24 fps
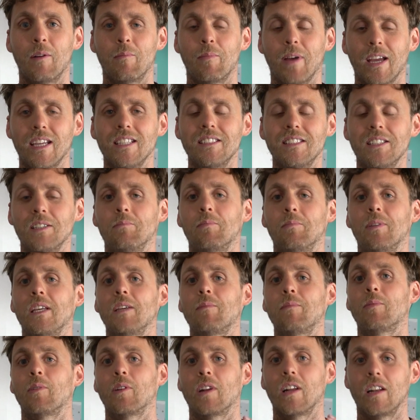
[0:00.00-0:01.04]
painting
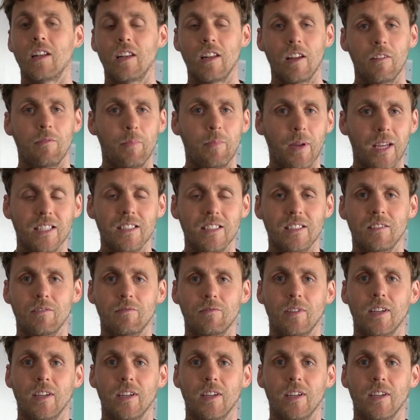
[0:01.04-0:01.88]
people, I love painting